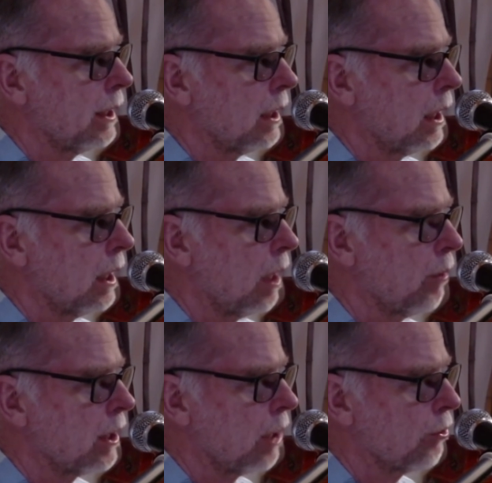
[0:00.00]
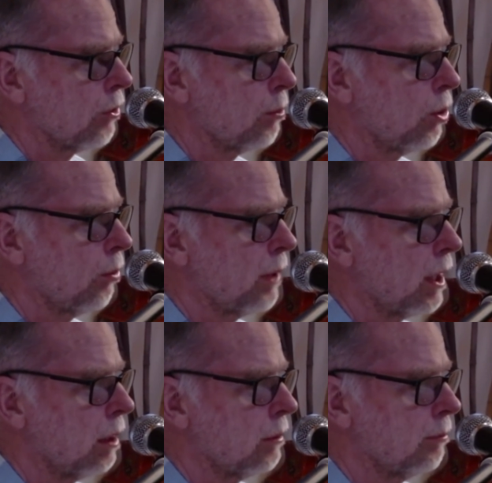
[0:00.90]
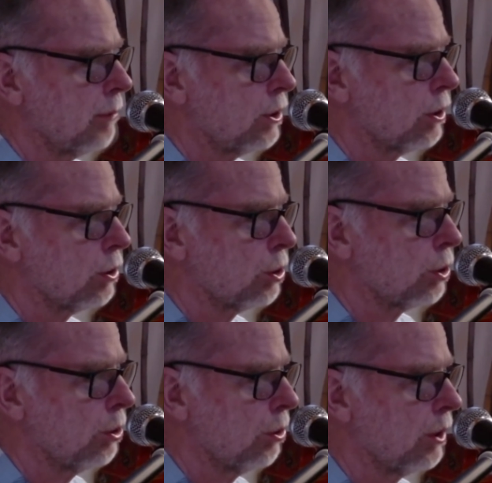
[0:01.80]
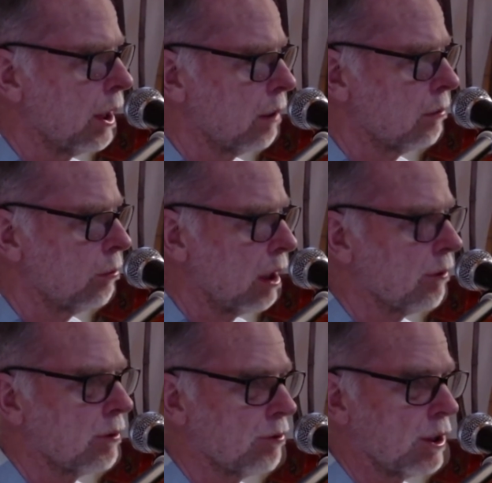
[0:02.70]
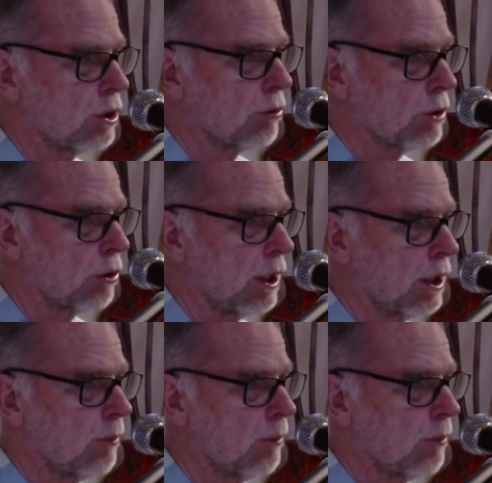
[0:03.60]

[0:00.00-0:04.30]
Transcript: I won't go through them all, but I'll mention 2 that are relevant for this retreat.